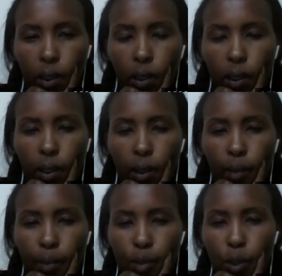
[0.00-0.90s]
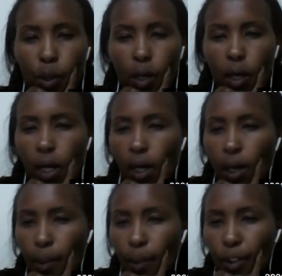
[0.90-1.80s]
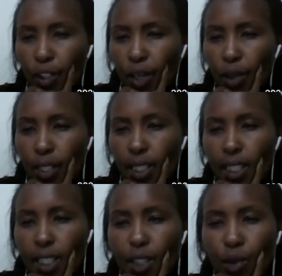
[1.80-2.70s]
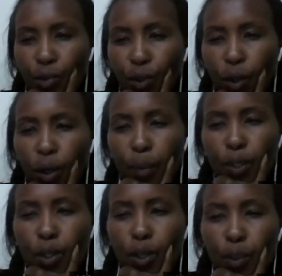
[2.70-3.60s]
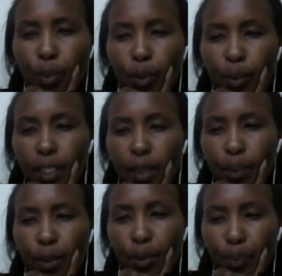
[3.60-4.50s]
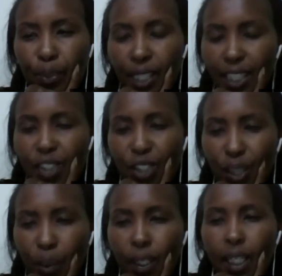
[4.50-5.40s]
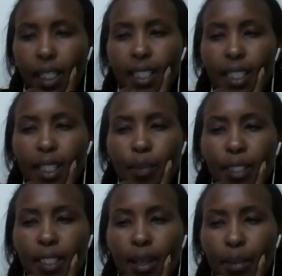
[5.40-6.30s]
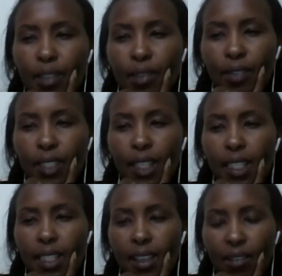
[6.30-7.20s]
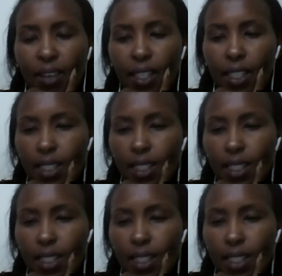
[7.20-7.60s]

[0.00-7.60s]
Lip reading: Sharon is asking, to follow up on sole proprietorship, doesn't presumptive tax suffice?